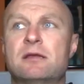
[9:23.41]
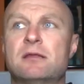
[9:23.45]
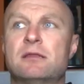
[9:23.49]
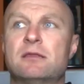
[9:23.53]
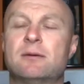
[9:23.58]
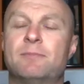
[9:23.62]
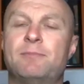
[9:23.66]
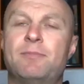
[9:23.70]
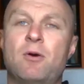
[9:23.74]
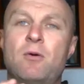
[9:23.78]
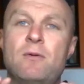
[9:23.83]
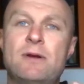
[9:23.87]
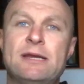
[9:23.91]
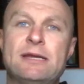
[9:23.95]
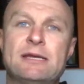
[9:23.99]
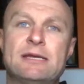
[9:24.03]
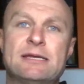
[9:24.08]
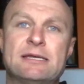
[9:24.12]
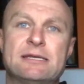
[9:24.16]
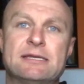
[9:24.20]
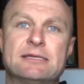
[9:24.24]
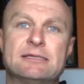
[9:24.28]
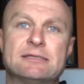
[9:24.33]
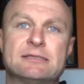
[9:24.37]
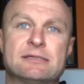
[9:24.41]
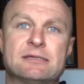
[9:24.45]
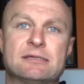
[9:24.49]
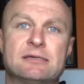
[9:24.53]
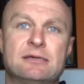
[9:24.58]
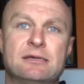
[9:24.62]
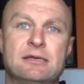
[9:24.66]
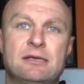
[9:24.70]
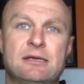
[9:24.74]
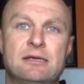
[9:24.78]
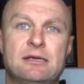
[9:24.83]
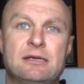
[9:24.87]
The point is
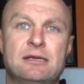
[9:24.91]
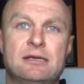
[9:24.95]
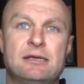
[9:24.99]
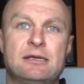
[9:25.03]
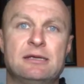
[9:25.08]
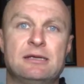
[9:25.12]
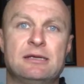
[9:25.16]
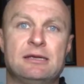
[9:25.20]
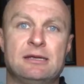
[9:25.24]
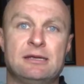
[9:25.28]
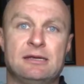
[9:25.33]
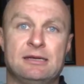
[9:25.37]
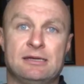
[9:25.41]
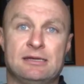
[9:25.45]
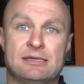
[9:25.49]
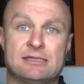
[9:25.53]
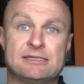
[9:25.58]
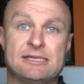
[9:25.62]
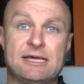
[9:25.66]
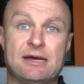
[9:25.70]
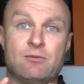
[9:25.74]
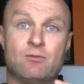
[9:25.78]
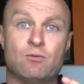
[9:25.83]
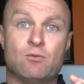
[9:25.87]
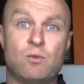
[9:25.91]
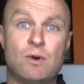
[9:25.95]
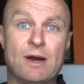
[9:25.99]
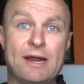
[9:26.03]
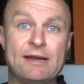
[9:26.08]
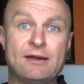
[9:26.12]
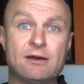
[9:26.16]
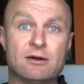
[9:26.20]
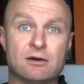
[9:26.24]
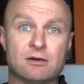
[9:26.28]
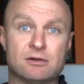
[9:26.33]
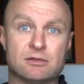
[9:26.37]
that
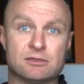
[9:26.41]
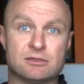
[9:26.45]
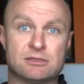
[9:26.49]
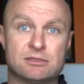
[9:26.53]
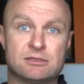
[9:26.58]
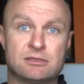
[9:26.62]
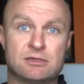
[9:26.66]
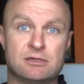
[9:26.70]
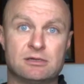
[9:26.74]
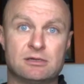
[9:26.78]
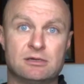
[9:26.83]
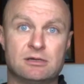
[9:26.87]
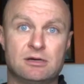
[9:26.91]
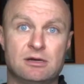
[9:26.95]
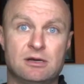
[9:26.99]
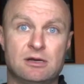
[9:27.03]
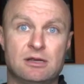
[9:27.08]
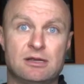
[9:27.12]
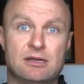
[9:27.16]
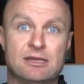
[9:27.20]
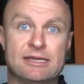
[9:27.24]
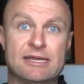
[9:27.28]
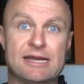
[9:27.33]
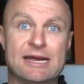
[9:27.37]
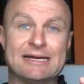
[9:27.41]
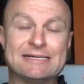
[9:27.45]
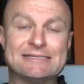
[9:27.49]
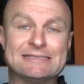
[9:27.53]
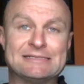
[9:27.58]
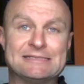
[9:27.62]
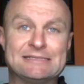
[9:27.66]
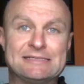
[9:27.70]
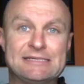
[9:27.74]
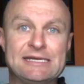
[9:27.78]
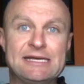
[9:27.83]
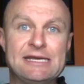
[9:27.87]
winners, the
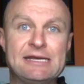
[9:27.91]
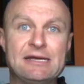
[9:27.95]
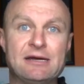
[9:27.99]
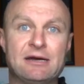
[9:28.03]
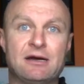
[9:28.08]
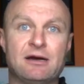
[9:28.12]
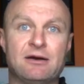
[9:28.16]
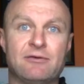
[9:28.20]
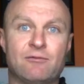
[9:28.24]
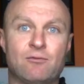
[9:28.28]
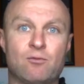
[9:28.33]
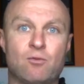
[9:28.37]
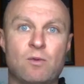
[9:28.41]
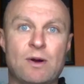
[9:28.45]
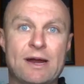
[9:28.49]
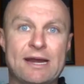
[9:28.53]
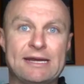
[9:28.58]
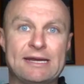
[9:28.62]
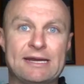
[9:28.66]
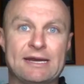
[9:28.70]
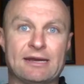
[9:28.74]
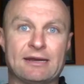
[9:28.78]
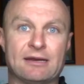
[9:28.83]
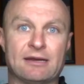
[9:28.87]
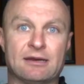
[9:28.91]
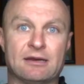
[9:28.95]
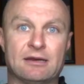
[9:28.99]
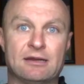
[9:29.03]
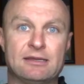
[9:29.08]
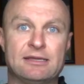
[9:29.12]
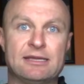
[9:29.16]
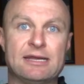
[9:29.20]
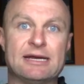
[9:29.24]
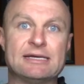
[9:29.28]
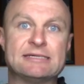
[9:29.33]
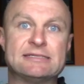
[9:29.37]
idea of winning,
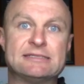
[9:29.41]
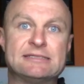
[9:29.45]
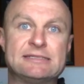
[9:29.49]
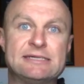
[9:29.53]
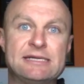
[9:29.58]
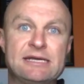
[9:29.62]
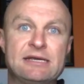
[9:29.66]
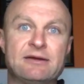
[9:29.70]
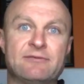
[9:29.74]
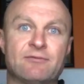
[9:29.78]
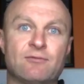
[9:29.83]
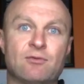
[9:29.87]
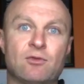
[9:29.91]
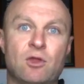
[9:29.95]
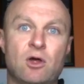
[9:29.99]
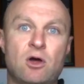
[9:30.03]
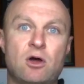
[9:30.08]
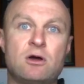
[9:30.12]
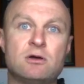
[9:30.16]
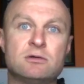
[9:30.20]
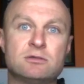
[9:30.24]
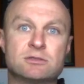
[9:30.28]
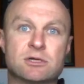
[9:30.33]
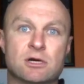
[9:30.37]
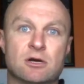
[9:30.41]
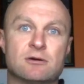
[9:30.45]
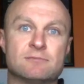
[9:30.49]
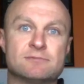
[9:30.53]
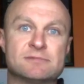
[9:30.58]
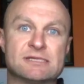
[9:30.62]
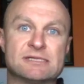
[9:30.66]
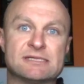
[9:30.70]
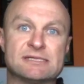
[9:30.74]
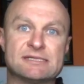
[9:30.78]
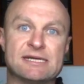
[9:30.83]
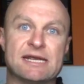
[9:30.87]
the idea of long-term
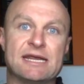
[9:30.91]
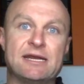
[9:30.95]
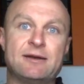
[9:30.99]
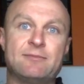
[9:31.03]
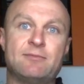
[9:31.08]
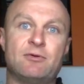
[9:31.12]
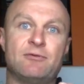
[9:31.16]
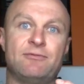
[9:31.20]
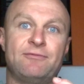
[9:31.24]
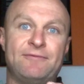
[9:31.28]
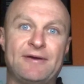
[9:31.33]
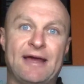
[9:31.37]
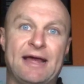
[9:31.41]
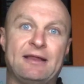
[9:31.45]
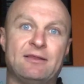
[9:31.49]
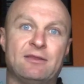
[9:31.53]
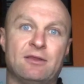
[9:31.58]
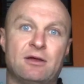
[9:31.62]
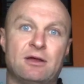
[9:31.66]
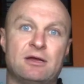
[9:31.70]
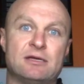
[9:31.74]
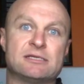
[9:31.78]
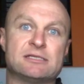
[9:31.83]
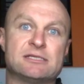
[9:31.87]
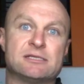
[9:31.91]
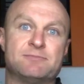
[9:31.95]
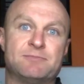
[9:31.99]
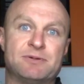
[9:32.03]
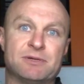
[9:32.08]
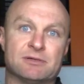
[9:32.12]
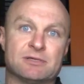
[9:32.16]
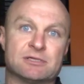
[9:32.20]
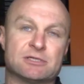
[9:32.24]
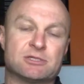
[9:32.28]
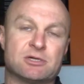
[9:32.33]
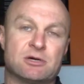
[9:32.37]
sustainable fat loss to
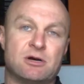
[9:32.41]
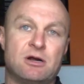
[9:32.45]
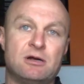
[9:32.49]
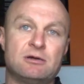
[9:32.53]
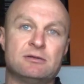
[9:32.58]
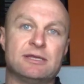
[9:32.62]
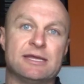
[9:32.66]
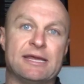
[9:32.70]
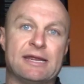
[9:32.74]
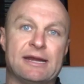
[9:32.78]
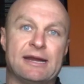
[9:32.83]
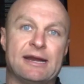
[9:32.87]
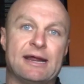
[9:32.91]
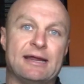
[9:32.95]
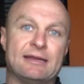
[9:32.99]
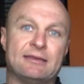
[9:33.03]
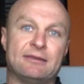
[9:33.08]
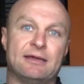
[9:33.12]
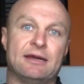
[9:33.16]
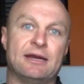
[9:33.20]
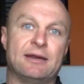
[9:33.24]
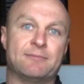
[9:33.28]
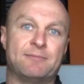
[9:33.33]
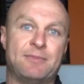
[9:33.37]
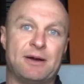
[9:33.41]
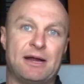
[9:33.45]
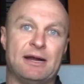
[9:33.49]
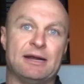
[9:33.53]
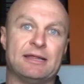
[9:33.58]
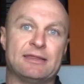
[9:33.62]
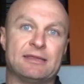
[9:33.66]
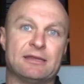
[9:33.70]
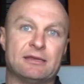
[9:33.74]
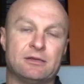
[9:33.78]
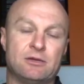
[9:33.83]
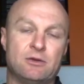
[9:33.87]
build a strong, lean, and athletic
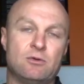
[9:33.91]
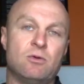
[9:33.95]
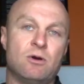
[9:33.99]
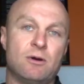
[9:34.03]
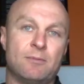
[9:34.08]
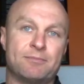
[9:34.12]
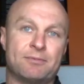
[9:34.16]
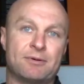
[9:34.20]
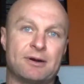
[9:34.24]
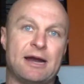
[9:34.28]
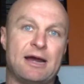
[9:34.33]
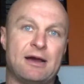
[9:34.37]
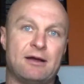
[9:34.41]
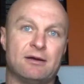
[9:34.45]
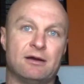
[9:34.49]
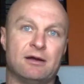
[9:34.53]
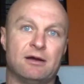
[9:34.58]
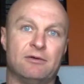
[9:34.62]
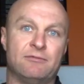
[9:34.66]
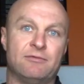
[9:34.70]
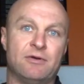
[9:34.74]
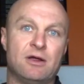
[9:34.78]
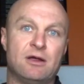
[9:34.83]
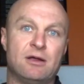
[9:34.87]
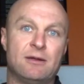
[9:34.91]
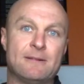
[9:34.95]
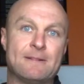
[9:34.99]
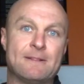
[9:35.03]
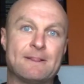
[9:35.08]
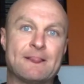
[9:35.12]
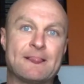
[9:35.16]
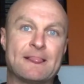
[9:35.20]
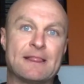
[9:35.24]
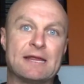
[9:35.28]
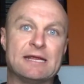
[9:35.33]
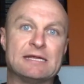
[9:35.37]
body that you are proud of
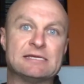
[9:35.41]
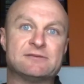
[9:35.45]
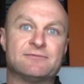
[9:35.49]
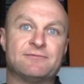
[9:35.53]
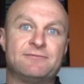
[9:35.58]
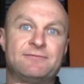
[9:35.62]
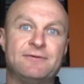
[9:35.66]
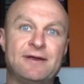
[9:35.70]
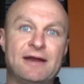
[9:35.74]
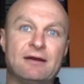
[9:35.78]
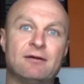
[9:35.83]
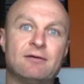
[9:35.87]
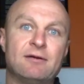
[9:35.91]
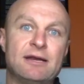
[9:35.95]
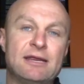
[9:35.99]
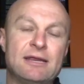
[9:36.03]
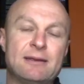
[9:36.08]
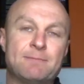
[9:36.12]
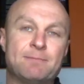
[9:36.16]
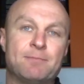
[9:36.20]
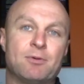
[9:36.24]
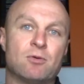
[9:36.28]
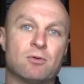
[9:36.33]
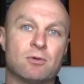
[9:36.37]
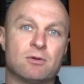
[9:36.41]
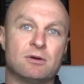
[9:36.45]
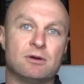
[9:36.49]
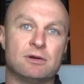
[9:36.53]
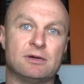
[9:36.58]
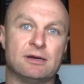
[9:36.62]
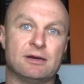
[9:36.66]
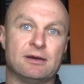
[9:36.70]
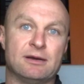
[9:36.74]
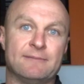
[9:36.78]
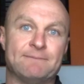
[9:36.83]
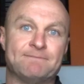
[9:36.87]
is very
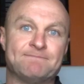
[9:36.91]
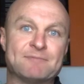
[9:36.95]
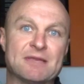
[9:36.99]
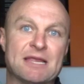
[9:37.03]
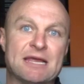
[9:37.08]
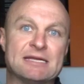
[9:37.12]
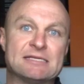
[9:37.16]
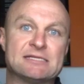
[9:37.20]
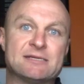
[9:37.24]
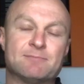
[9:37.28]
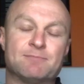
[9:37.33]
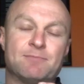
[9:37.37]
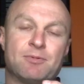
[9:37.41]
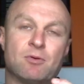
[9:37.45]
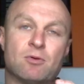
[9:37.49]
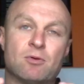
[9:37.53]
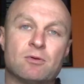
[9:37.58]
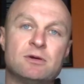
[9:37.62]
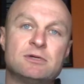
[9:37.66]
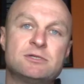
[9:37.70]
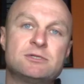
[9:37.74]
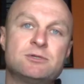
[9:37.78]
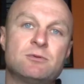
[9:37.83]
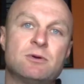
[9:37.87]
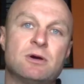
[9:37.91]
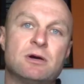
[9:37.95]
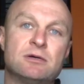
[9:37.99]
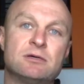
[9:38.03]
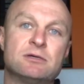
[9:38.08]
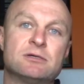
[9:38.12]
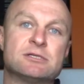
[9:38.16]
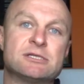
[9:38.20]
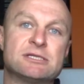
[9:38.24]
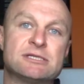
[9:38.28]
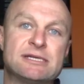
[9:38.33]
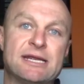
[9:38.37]
important. It's important to
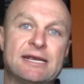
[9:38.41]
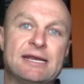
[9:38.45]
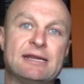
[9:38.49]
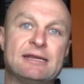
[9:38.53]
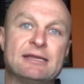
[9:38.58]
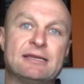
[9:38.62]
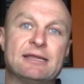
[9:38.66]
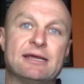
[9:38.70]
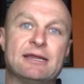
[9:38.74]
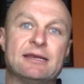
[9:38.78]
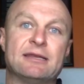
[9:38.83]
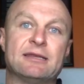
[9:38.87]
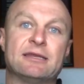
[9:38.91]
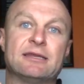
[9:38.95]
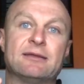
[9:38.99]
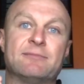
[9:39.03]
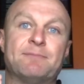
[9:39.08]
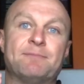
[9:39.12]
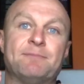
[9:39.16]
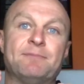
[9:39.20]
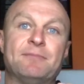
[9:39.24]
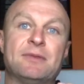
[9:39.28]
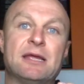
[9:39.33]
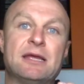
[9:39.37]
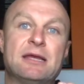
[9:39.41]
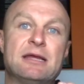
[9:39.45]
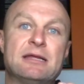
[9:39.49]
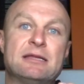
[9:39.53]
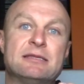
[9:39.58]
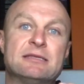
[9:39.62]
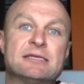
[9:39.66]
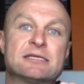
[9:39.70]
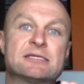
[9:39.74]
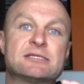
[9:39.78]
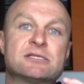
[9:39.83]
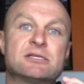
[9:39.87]
understand that
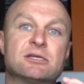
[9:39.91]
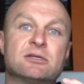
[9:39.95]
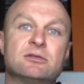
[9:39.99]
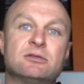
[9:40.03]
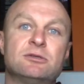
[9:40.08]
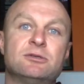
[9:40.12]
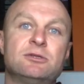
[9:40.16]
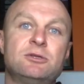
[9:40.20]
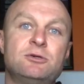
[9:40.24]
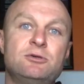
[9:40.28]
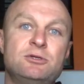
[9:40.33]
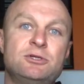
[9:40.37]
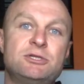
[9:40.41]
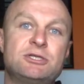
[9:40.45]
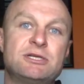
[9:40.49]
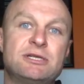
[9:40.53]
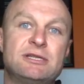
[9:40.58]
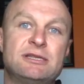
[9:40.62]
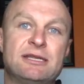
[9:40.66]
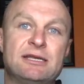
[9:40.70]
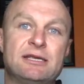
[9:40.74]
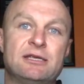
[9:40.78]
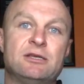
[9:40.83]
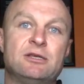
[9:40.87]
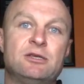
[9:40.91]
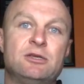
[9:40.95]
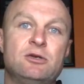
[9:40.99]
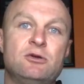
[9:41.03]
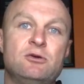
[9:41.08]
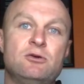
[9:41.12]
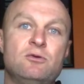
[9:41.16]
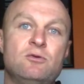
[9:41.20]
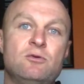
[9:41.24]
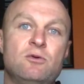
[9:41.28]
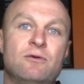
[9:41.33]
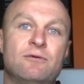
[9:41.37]
the solution that
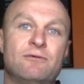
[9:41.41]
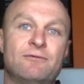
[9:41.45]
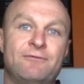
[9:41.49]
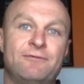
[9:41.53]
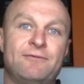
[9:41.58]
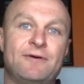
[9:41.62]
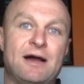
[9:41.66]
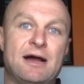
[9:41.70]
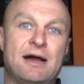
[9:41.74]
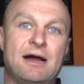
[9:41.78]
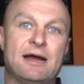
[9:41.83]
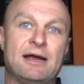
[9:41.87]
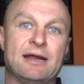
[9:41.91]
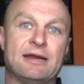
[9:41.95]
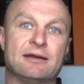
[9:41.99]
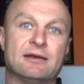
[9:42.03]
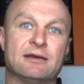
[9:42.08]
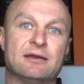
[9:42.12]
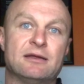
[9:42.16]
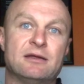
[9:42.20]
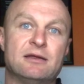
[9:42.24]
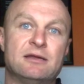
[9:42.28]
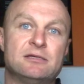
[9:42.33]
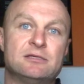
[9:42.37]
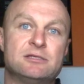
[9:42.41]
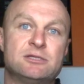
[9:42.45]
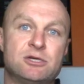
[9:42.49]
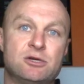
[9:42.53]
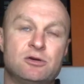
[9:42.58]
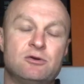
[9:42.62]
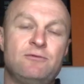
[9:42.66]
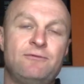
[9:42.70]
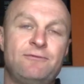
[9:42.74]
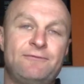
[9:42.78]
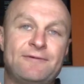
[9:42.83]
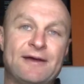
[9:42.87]
you find
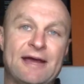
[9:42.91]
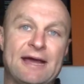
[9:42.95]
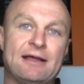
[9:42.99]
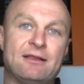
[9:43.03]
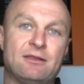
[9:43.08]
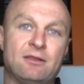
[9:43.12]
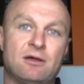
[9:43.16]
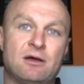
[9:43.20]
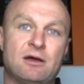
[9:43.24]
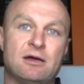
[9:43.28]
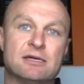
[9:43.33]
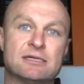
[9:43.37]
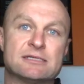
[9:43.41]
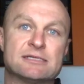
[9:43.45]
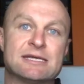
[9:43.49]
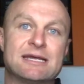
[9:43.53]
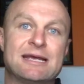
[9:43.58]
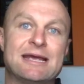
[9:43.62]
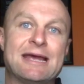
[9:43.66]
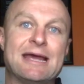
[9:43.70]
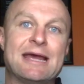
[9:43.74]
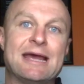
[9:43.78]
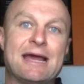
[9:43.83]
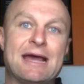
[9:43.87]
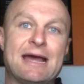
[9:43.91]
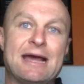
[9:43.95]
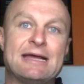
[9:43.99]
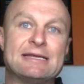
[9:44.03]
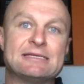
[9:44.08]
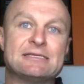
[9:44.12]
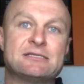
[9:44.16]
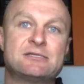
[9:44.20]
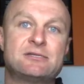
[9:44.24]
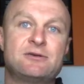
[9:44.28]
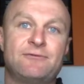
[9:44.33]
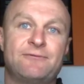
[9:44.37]
to fat loss
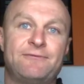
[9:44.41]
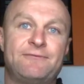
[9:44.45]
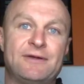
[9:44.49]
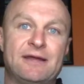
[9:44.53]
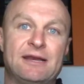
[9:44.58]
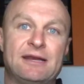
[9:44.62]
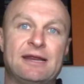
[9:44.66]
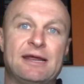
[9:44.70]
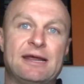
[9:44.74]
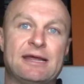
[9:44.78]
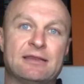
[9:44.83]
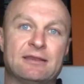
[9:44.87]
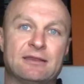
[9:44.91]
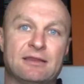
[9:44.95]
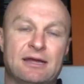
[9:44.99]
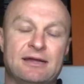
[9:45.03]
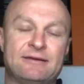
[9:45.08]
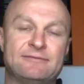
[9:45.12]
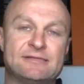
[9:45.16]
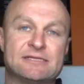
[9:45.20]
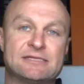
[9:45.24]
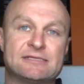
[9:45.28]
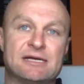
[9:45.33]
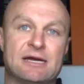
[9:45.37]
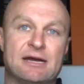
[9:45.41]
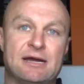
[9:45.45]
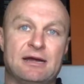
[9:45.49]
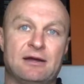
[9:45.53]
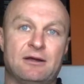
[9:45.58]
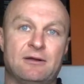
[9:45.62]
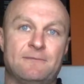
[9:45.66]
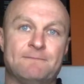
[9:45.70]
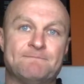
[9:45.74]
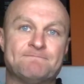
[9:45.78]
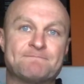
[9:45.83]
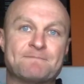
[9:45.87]
has to fit a
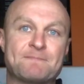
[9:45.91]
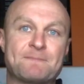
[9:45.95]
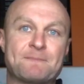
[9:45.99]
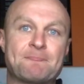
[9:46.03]
lifestyle.